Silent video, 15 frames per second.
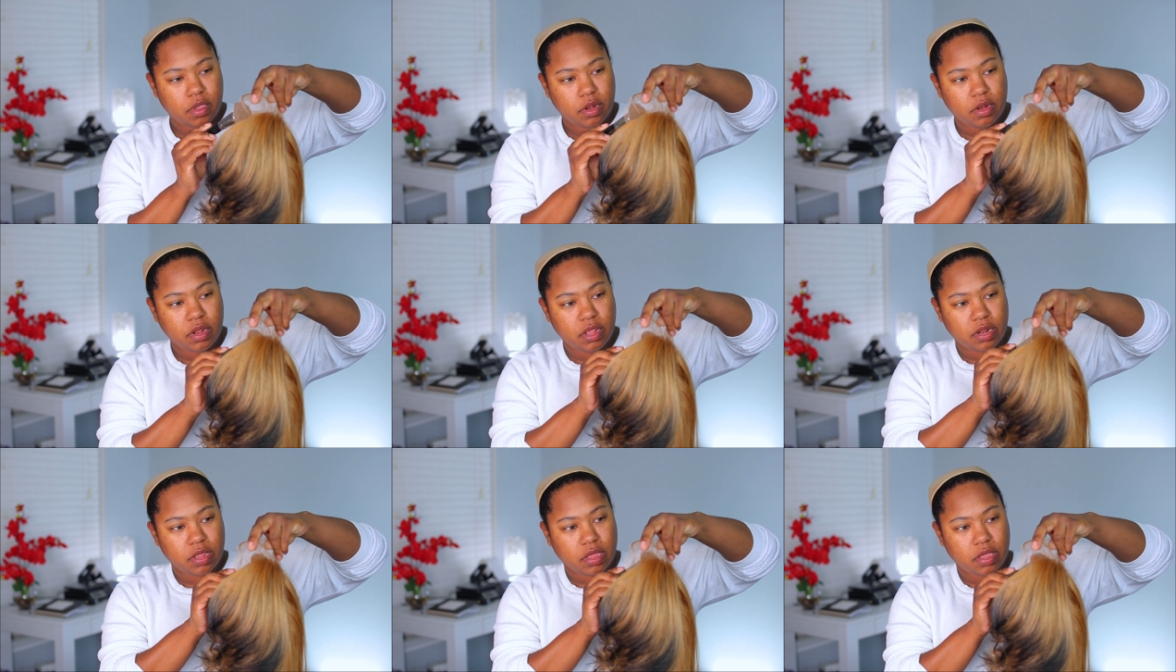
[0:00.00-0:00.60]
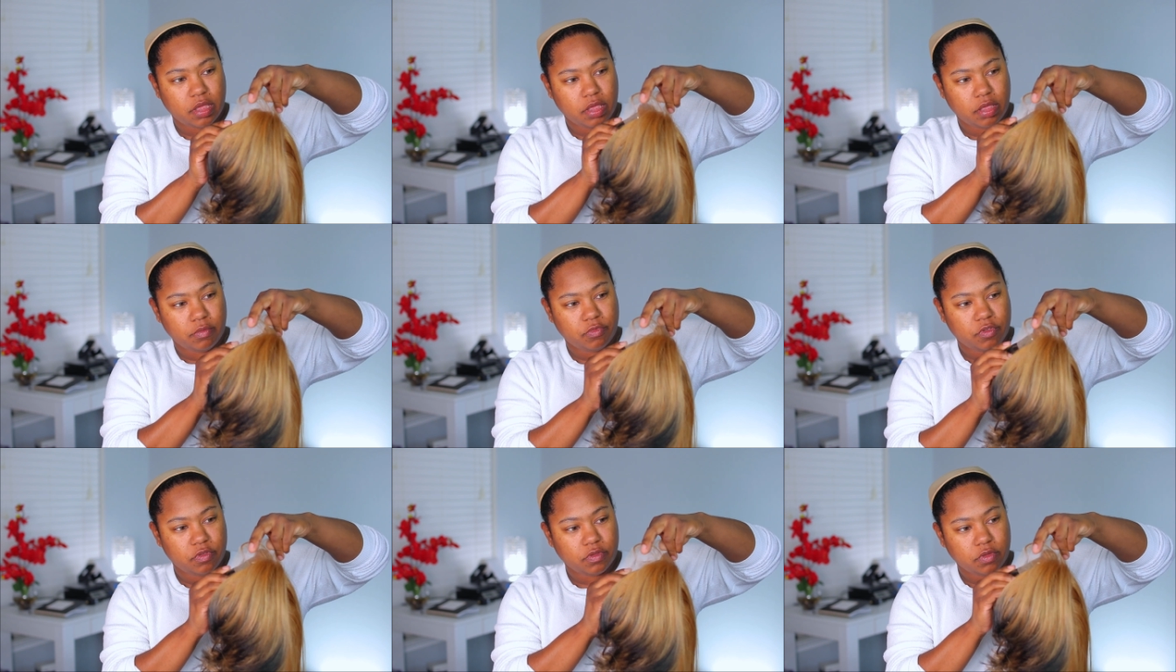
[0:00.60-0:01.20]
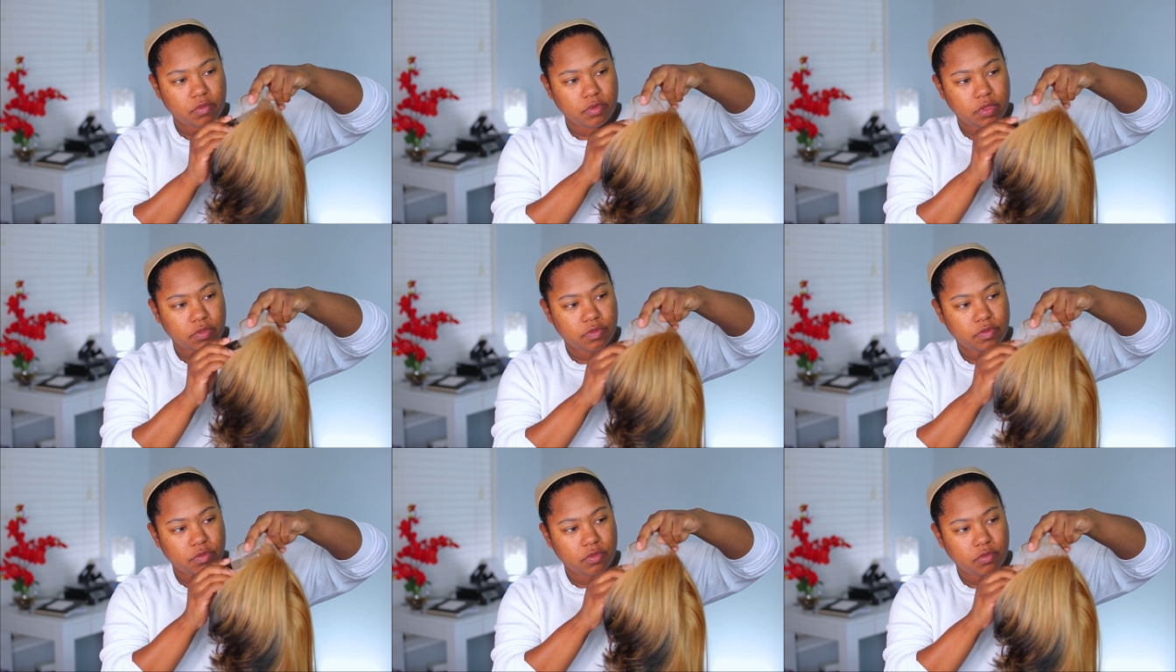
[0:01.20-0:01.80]
and then I am just
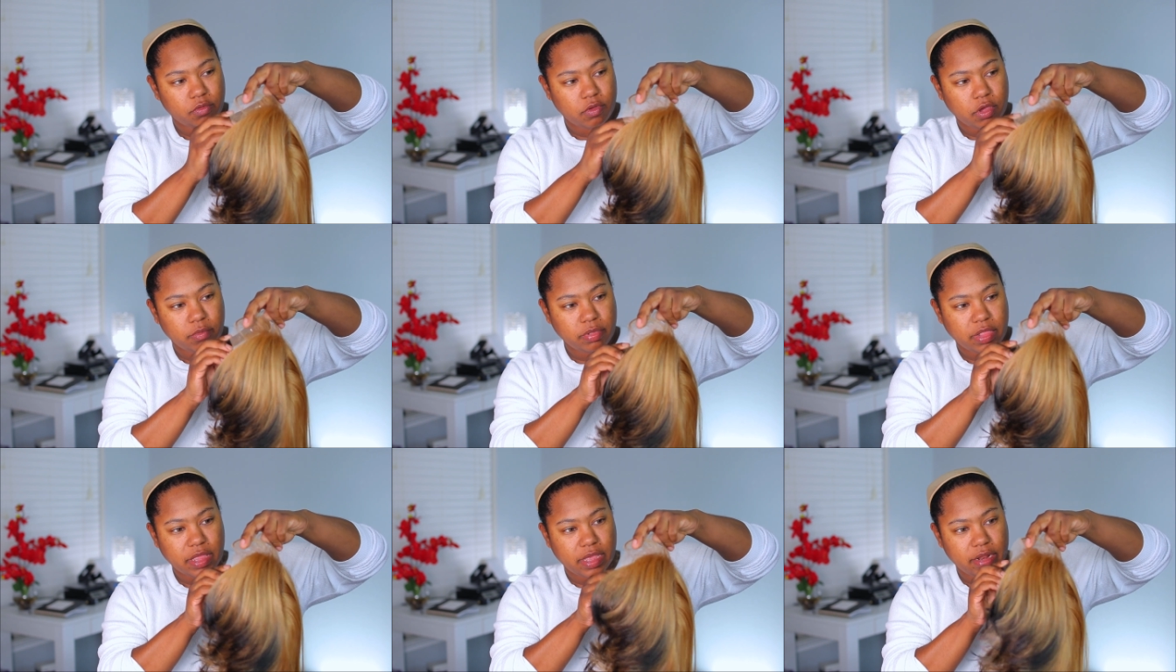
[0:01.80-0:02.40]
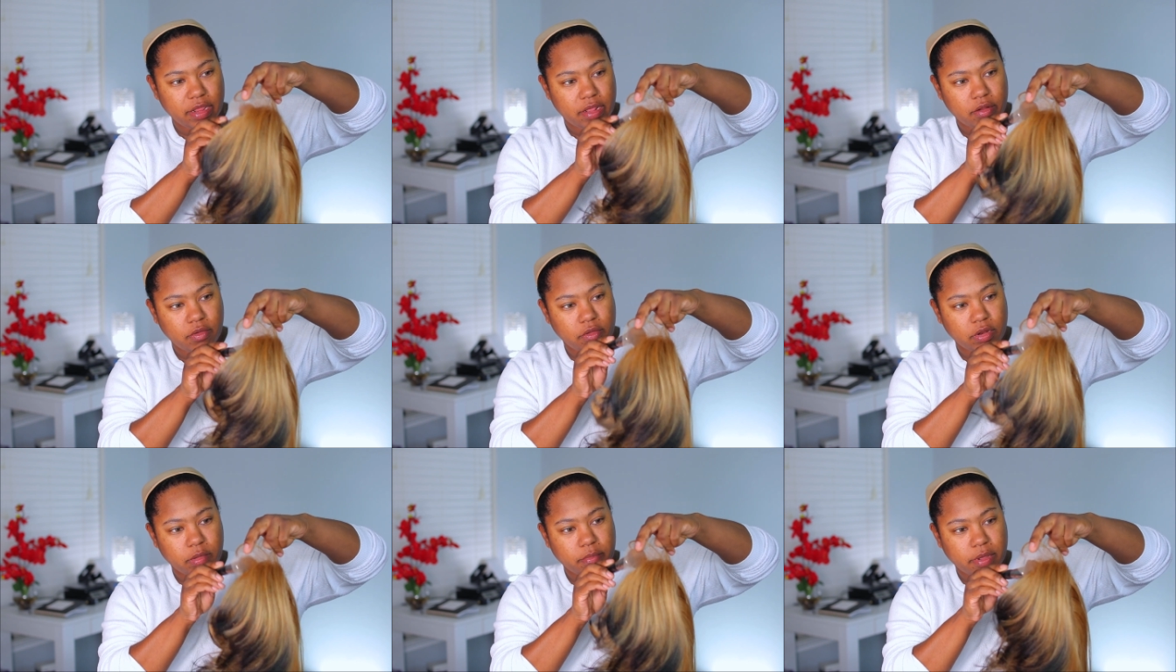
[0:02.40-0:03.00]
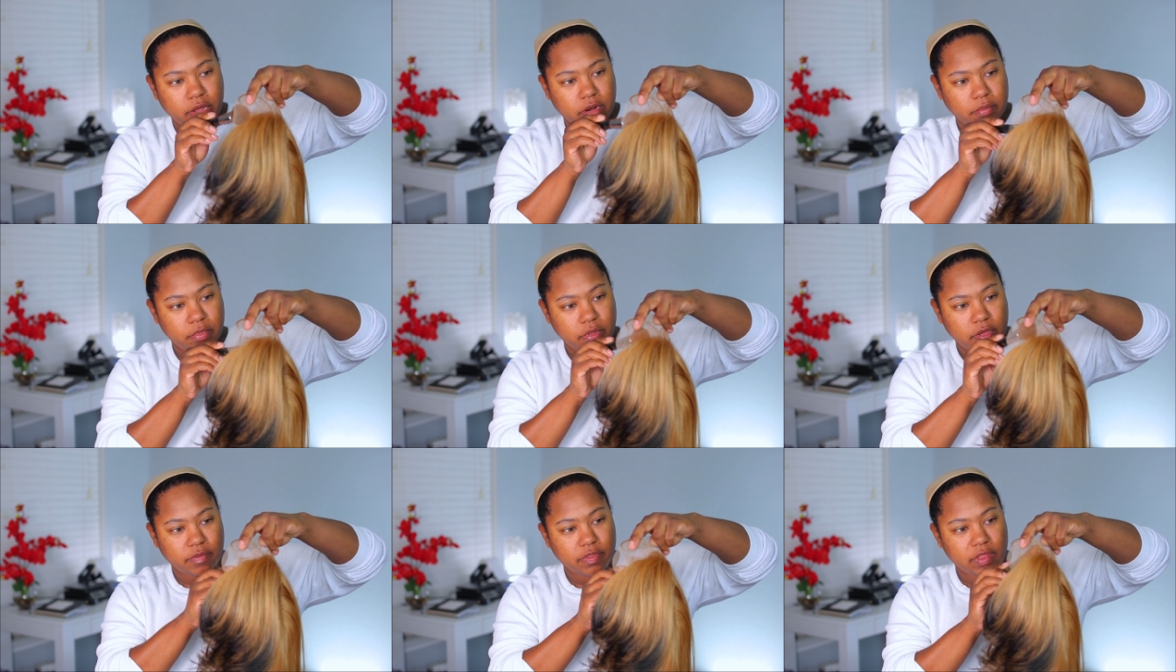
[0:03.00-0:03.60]
going to apply that on the
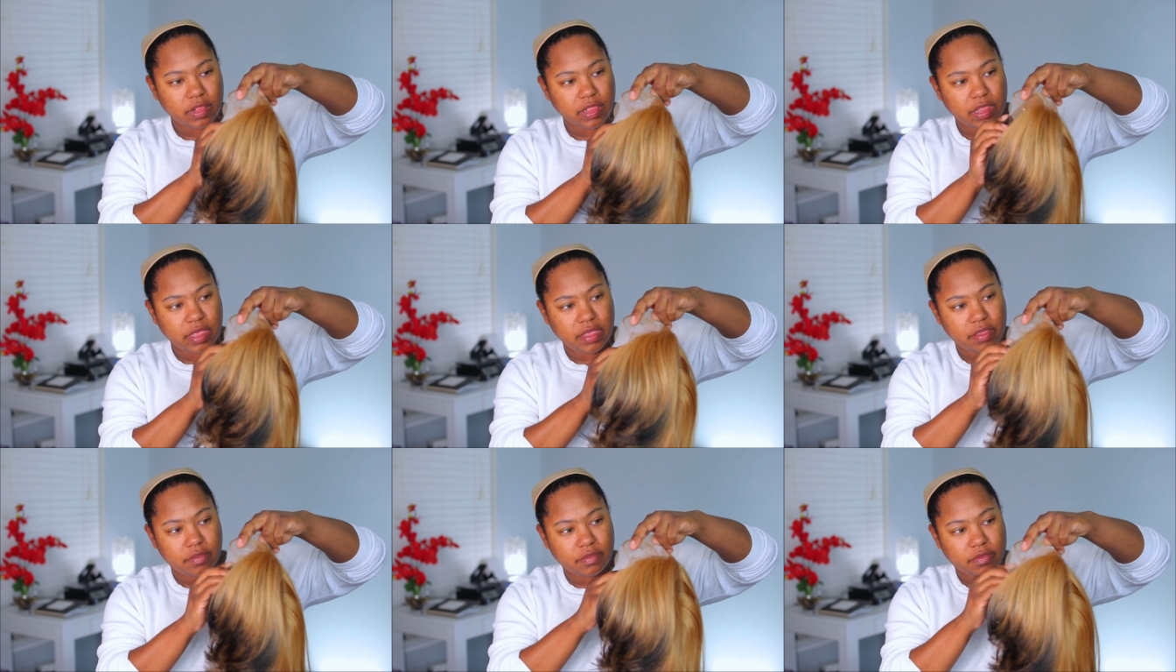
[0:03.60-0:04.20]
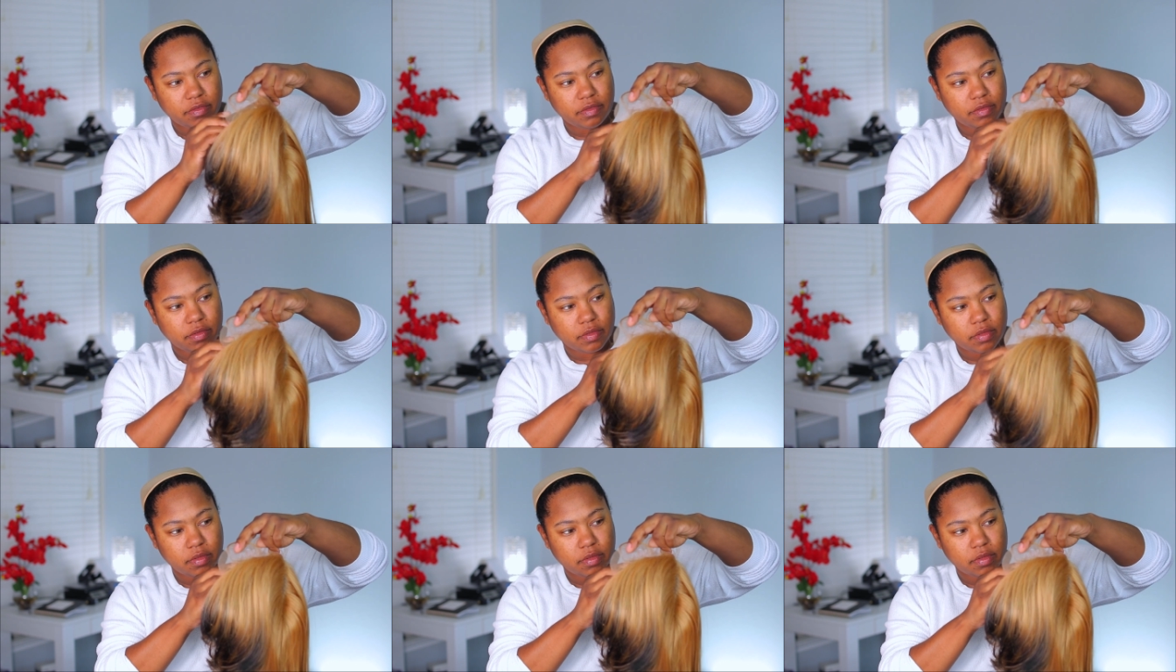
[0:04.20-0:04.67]
bottom of the lace